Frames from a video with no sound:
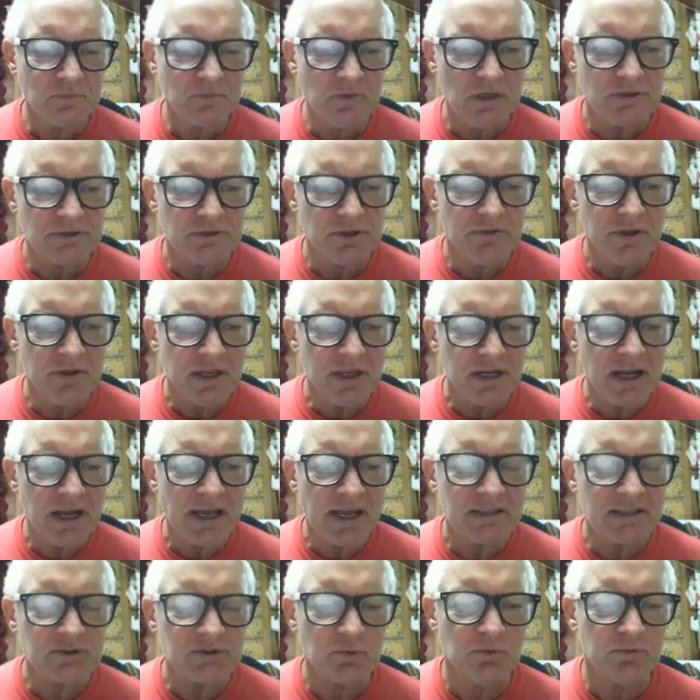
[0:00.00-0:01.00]
So then I
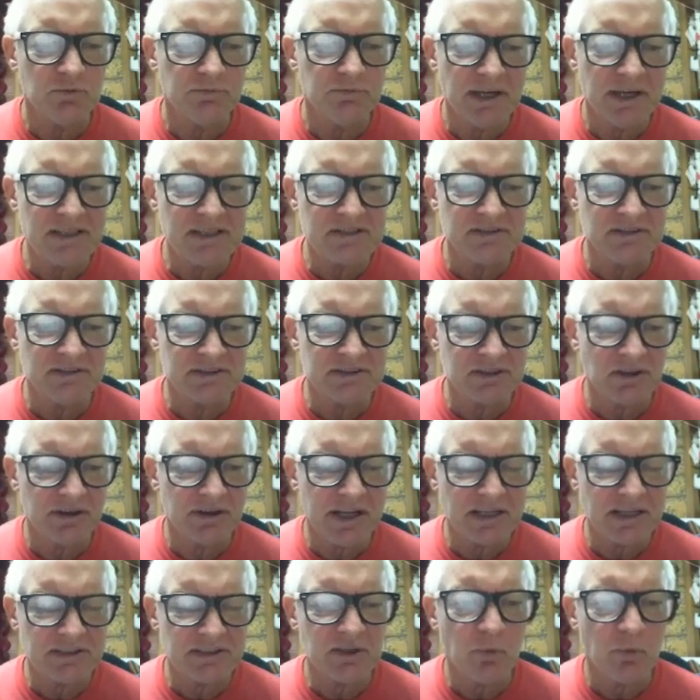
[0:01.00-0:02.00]
basically started
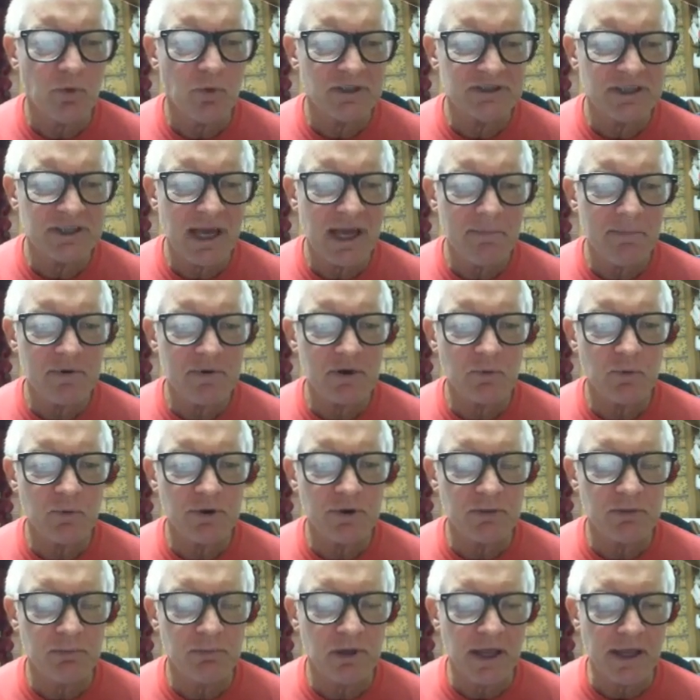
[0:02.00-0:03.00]
asking what's happening with
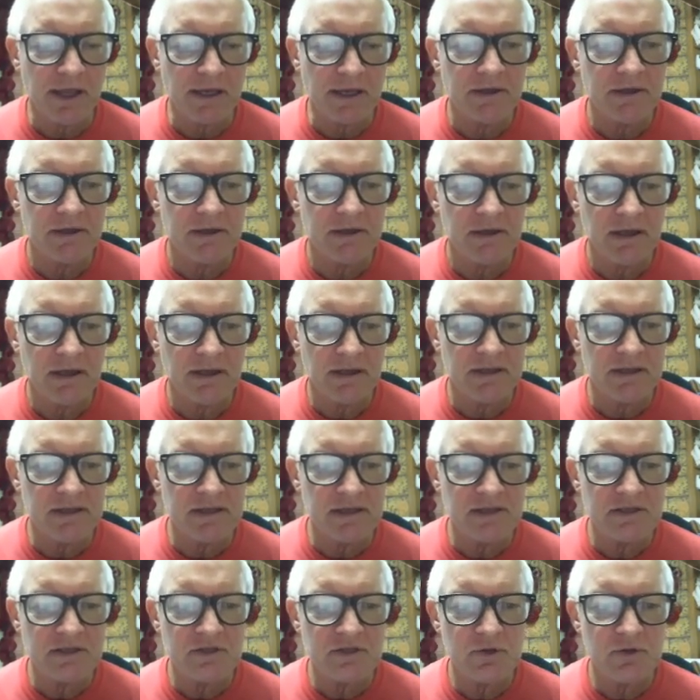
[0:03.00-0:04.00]
the plane. And it
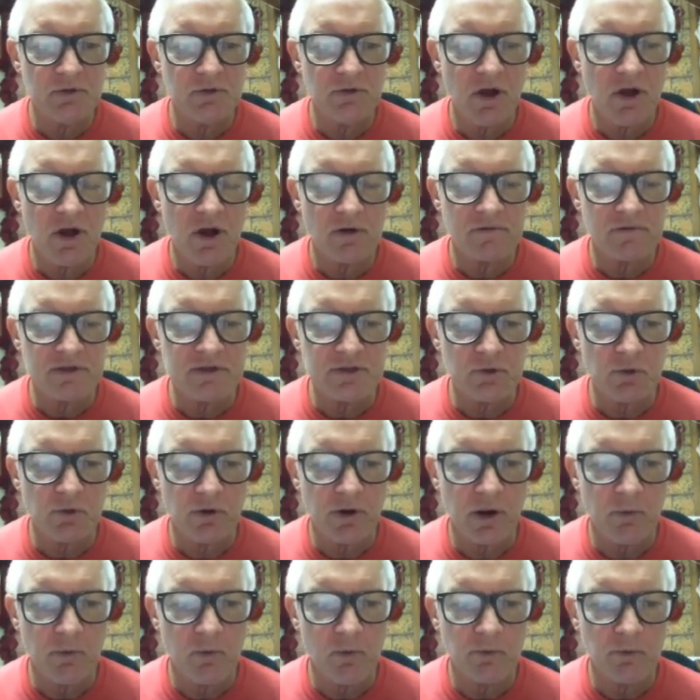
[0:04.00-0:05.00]
gets too long of a story.
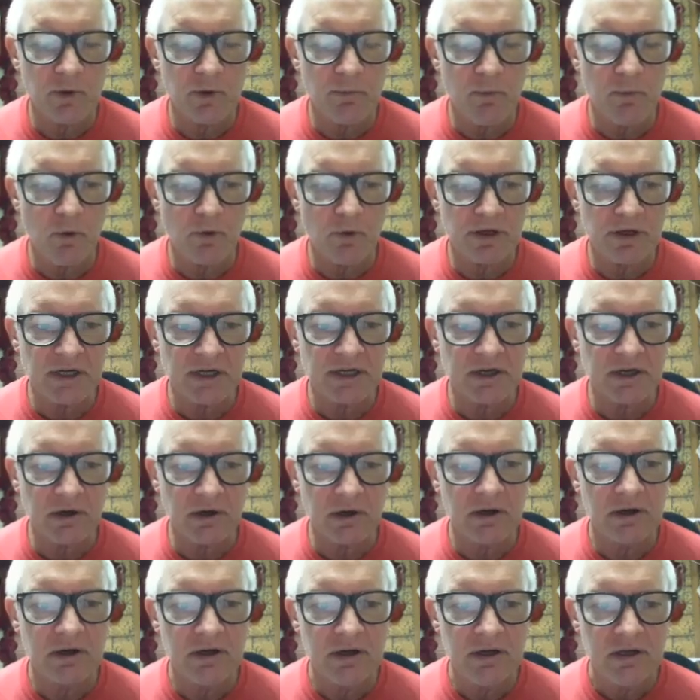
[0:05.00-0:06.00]
I won't report it here.
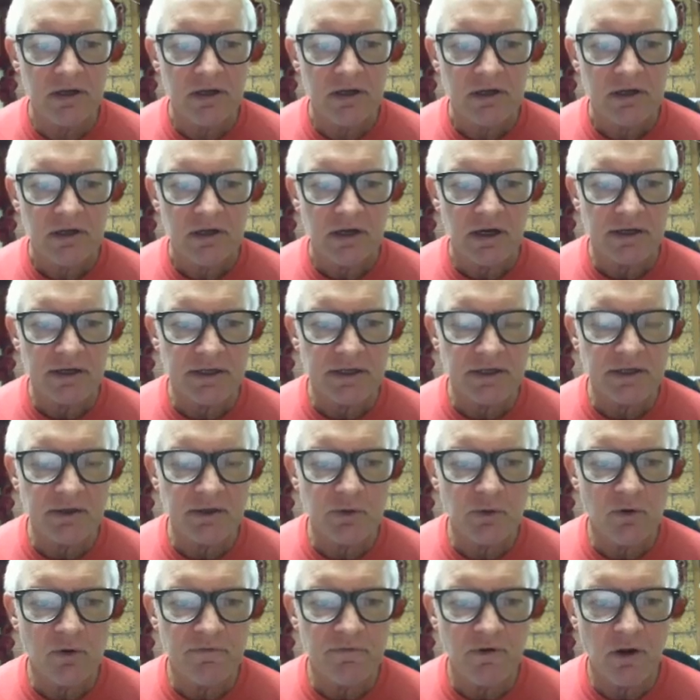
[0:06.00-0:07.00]
I need to
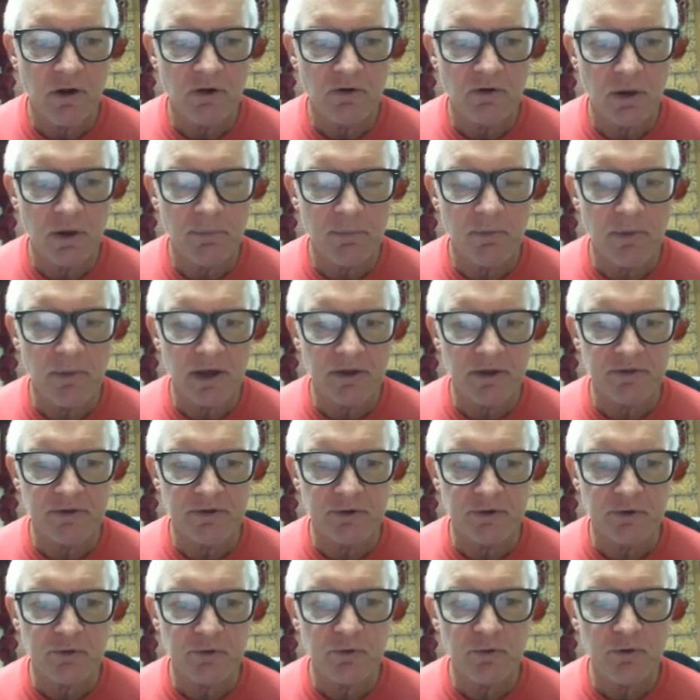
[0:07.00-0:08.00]
do a follow-up about the
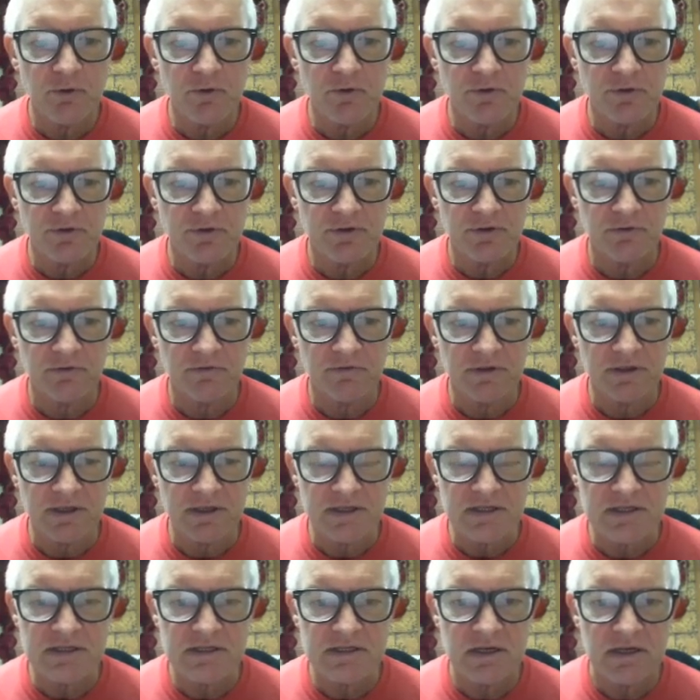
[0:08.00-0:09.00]
truth of
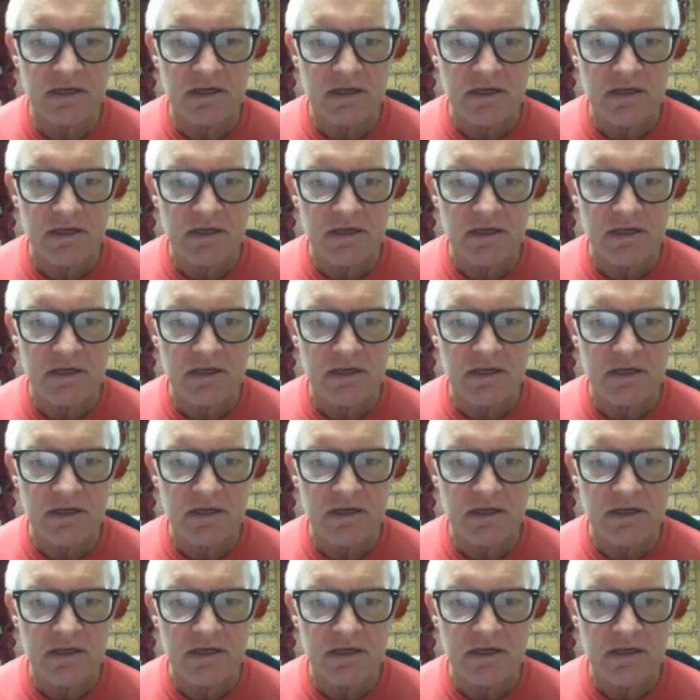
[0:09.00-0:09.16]
this.